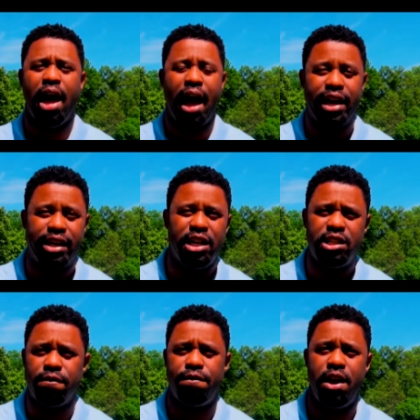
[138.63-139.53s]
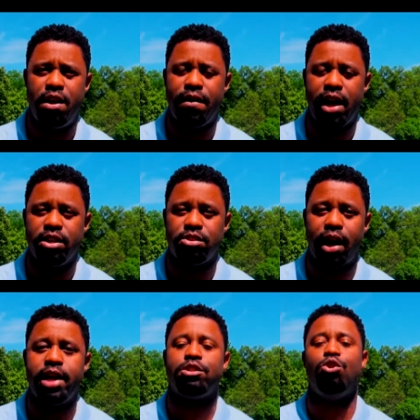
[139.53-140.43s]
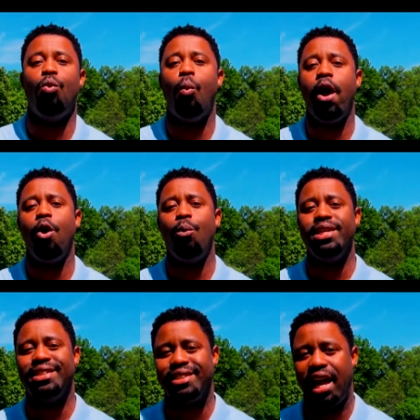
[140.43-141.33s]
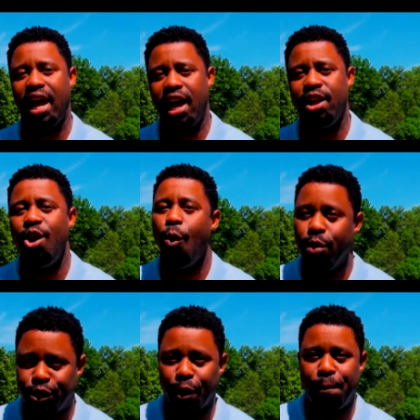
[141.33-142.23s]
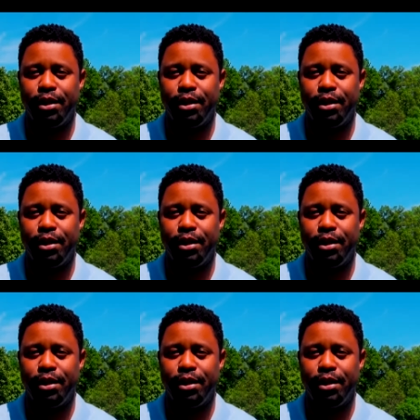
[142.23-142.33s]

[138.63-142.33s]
a good definitive answer as to where we stand with your